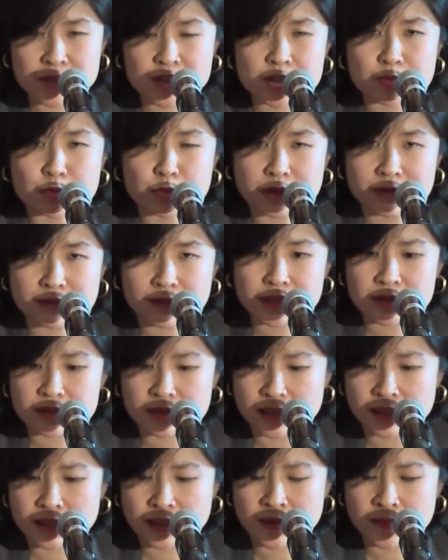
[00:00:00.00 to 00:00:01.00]
me just briefly
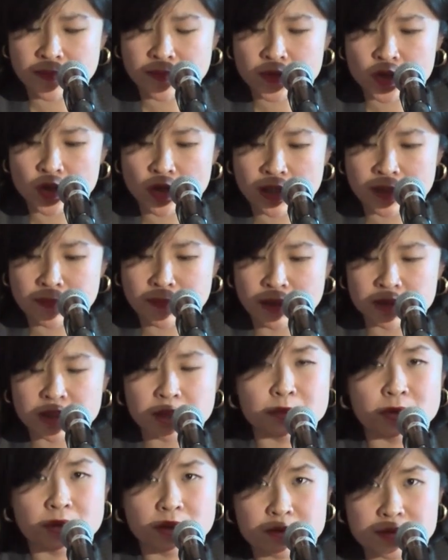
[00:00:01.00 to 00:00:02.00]
talk about
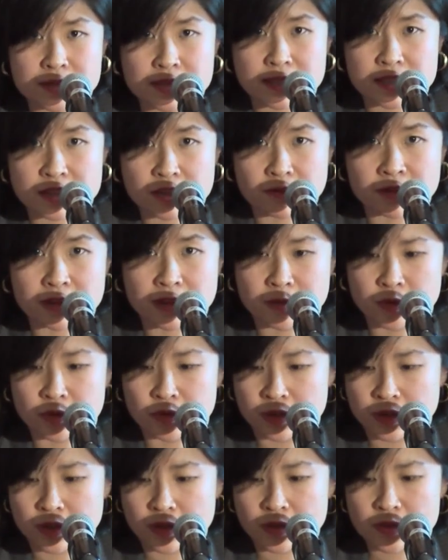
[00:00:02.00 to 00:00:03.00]
the process of
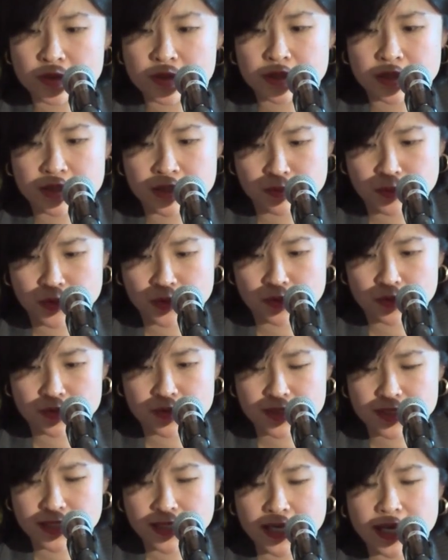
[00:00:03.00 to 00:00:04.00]
WTO's
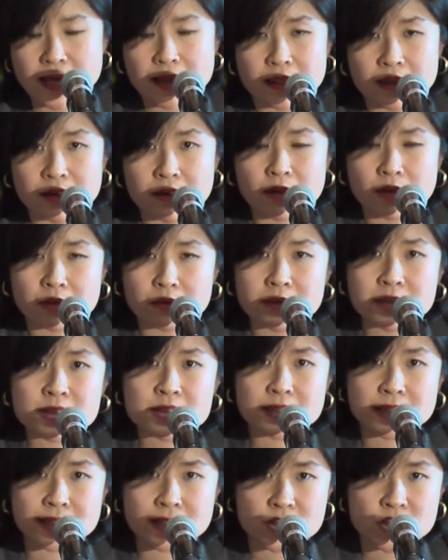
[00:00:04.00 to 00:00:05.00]
disputes. There are three
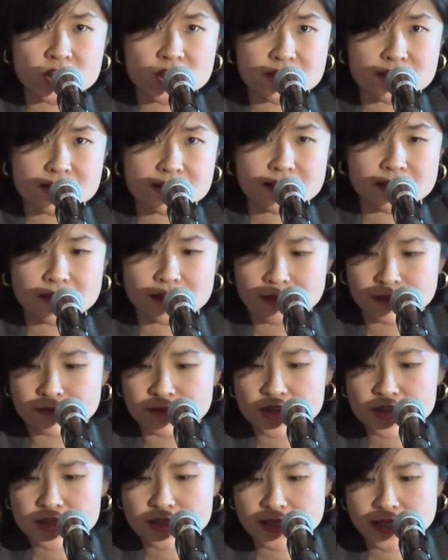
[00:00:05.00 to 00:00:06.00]
stages. The
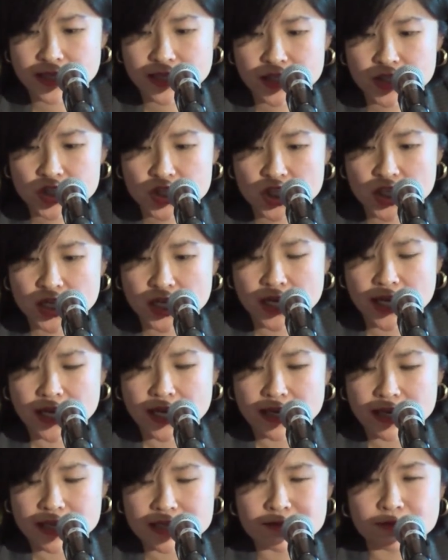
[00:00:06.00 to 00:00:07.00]
first stage
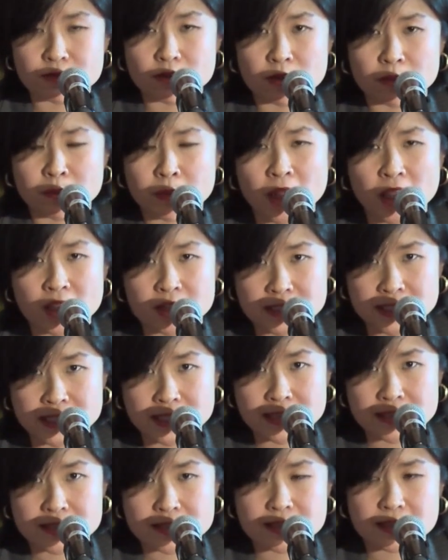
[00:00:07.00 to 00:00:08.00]
is for
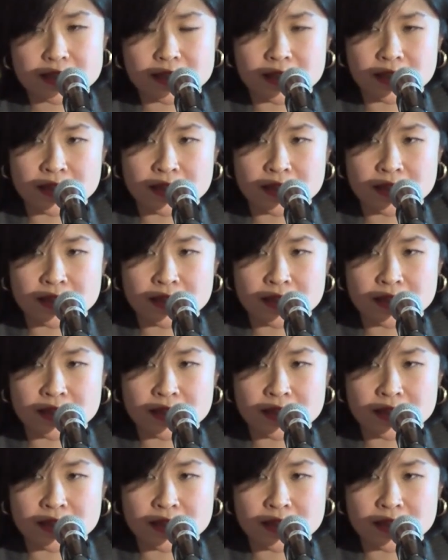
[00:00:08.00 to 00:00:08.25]
parties,